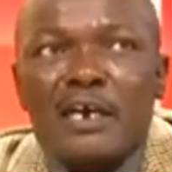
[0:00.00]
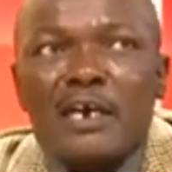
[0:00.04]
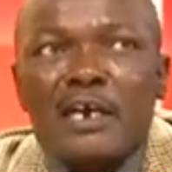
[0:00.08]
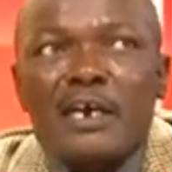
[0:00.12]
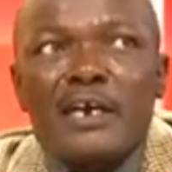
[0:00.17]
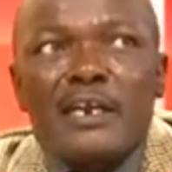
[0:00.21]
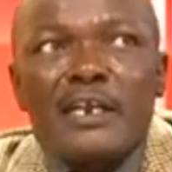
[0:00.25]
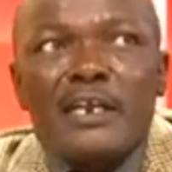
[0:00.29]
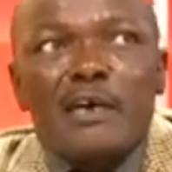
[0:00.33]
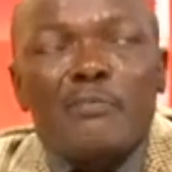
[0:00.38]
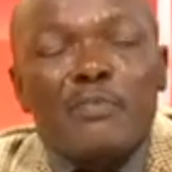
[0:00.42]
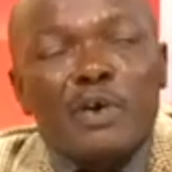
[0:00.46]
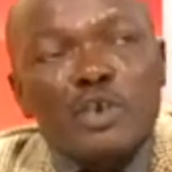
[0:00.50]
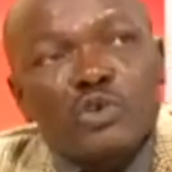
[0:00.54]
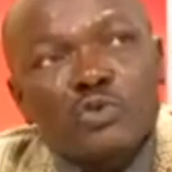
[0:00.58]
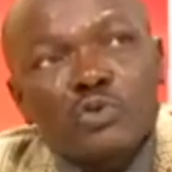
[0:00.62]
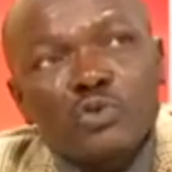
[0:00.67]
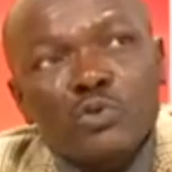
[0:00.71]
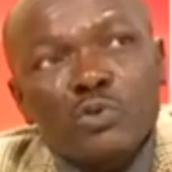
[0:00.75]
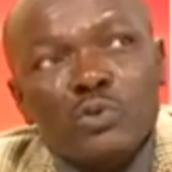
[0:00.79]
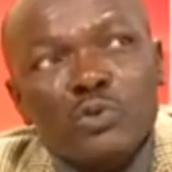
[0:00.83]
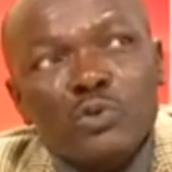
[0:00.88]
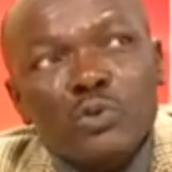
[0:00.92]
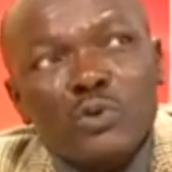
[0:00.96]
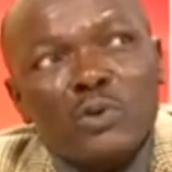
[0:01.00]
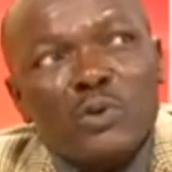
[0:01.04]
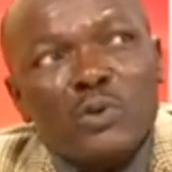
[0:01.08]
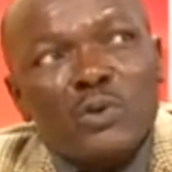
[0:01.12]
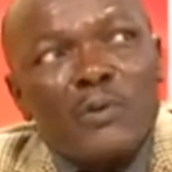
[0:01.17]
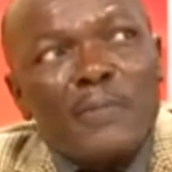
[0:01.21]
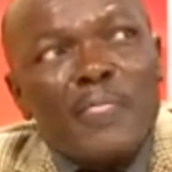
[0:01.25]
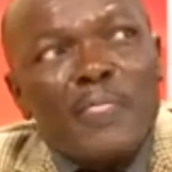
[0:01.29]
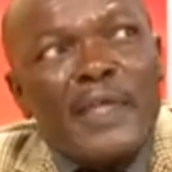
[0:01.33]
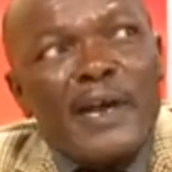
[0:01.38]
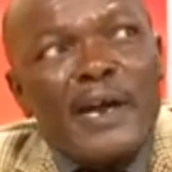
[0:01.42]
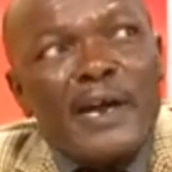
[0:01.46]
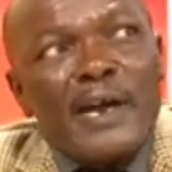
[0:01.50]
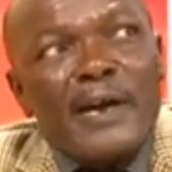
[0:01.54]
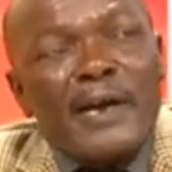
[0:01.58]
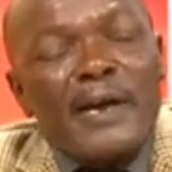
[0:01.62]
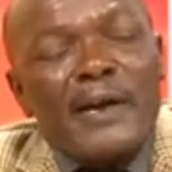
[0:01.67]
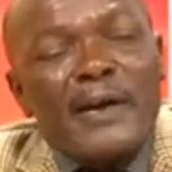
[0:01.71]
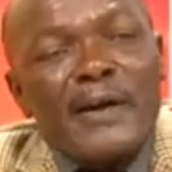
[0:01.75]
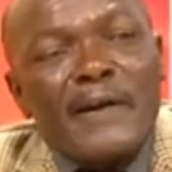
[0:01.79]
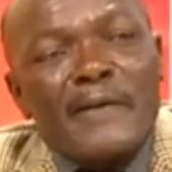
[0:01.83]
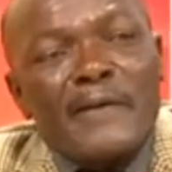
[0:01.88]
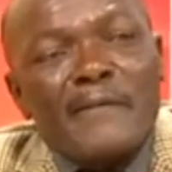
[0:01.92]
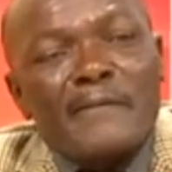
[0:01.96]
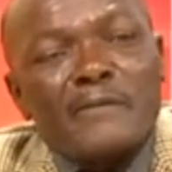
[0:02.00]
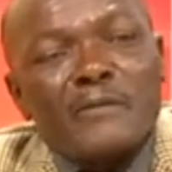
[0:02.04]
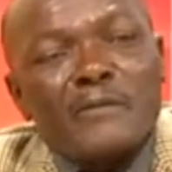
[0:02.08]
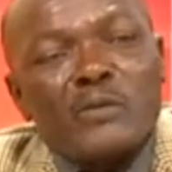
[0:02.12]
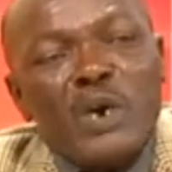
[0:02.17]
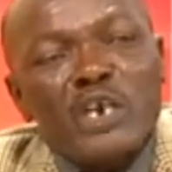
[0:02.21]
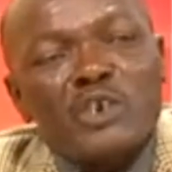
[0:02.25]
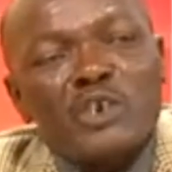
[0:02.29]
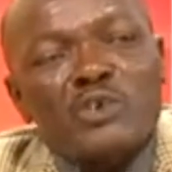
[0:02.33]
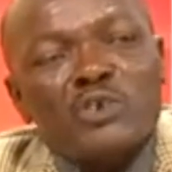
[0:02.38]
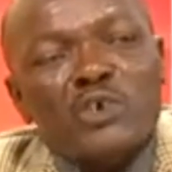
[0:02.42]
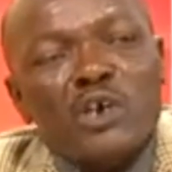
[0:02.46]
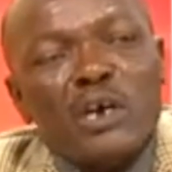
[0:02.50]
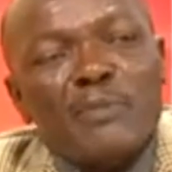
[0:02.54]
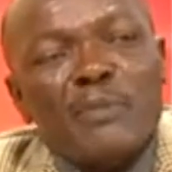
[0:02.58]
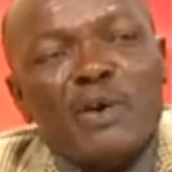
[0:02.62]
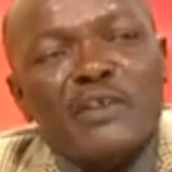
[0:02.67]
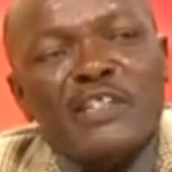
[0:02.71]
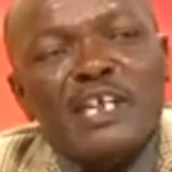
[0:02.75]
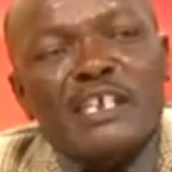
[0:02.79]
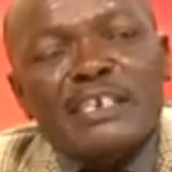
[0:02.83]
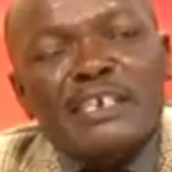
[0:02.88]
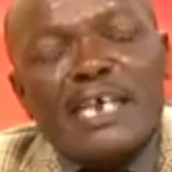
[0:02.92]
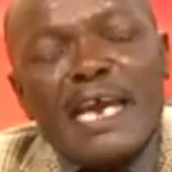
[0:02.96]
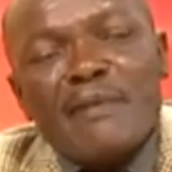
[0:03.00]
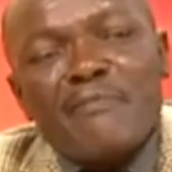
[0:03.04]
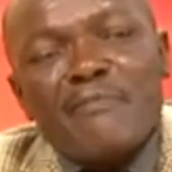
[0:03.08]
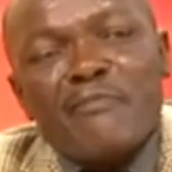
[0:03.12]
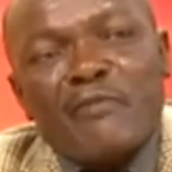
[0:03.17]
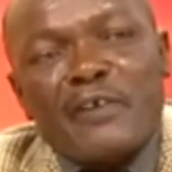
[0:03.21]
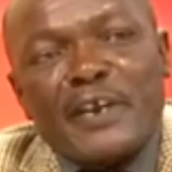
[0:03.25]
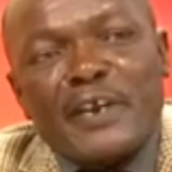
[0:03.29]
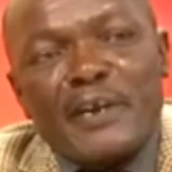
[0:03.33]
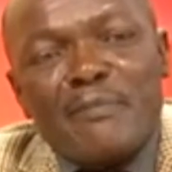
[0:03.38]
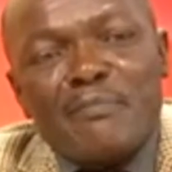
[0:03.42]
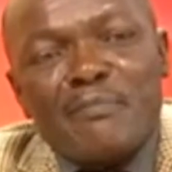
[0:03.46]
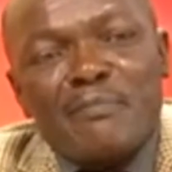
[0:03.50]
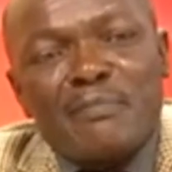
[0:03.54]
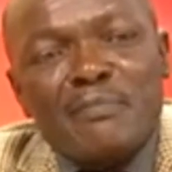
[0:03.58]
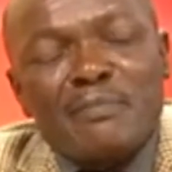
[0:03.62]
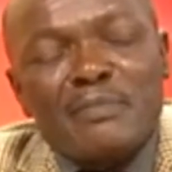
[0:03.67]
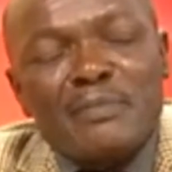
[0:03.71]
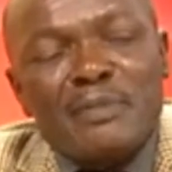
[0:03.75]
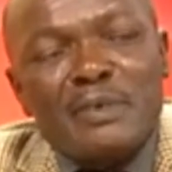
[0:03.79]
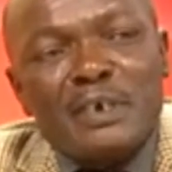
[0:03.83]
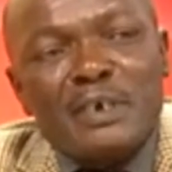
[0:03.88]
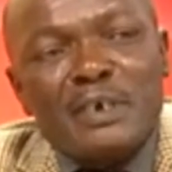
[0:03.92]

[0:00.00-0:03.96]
Uh, number two, um, when you talk about the time frame,